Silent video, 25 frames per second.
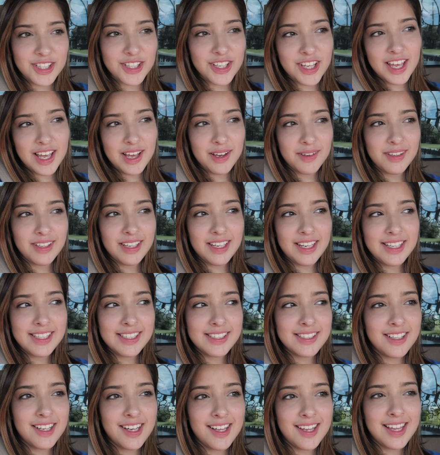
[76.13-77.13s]
So yeah, when I
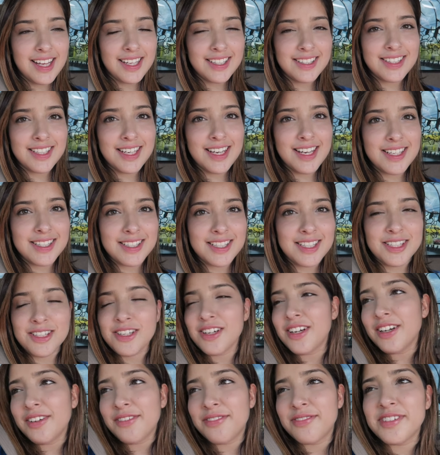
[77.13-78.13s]
saw that test, I
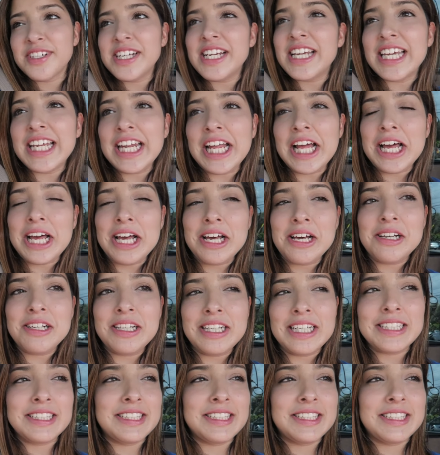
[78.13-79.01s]
started freaking out.